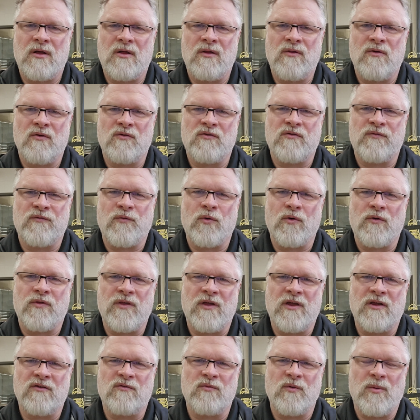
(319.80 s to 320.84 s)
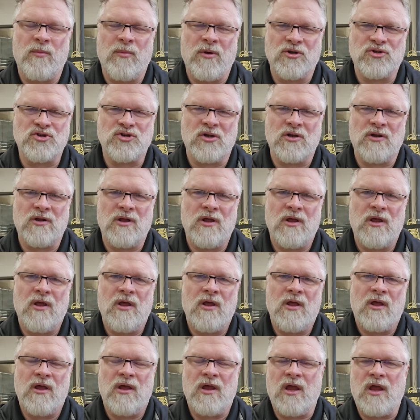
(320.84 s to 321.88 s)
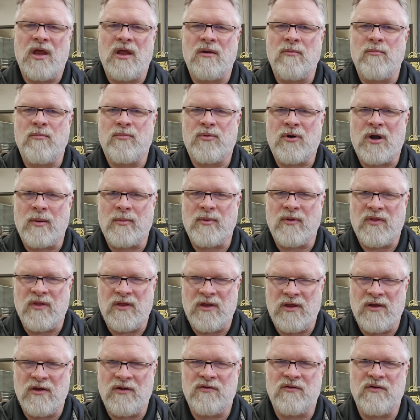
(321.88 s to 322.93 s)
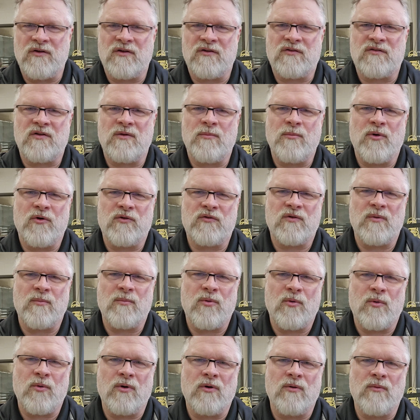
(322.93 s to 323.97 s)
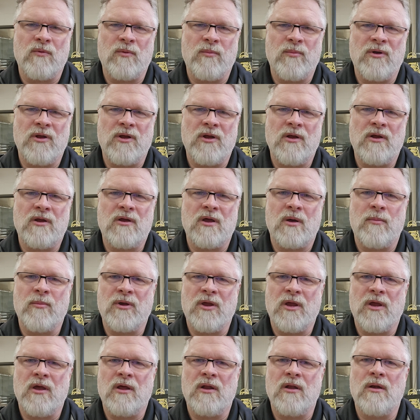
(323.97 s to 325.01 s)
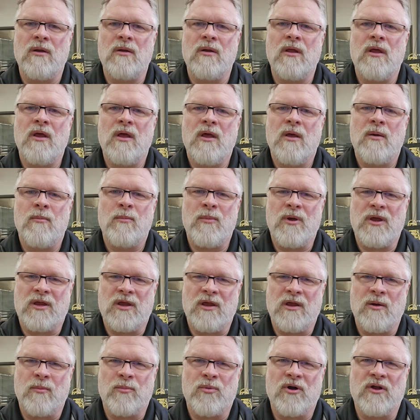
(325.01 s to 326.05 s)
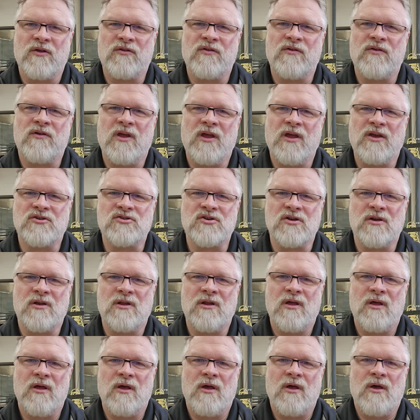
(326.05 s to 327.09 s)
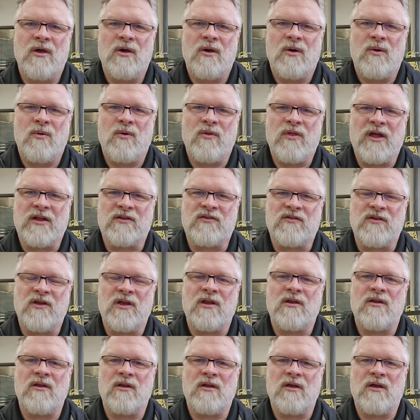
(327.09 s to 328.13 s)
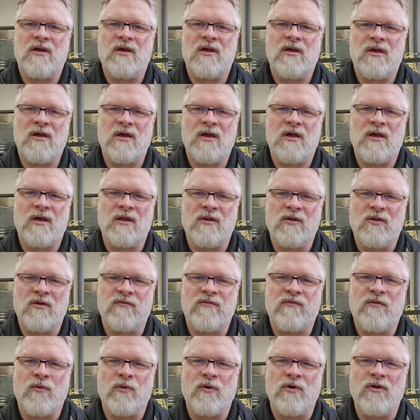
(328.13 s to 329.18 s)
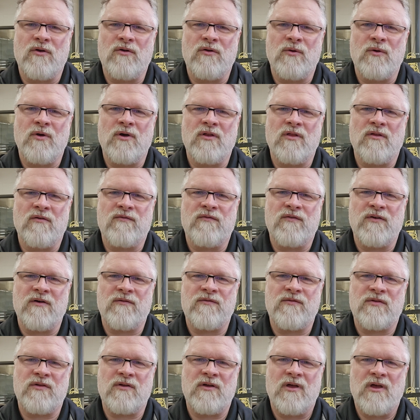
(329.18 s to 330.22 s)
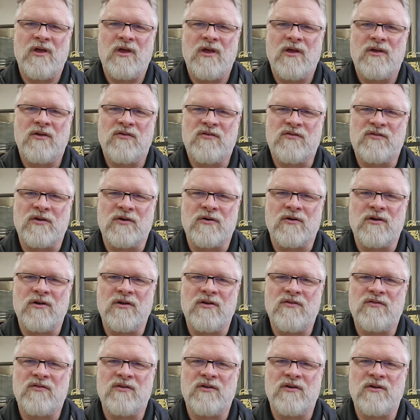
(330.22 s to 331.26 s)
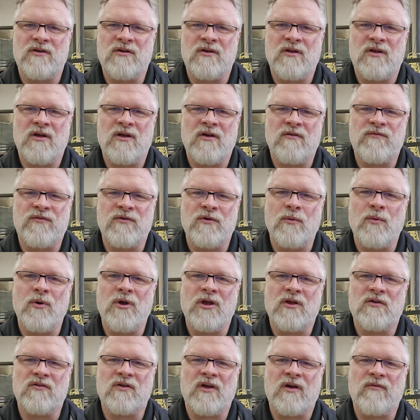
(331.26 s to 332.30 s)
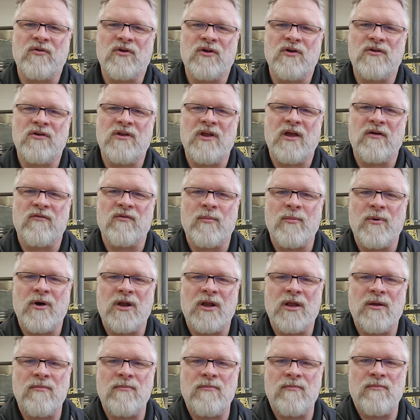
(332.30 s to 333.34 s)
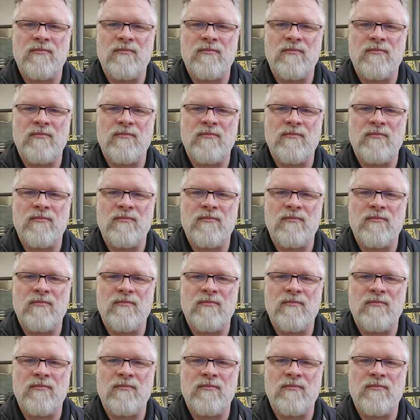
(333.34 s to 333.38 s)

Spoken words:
Those 4 things we mentioned, and probably the easiest and most important would be coming in and making a presentation. Well, that's it. Look forward to doing the 5th series in a few weeks. Have a good day, everybody.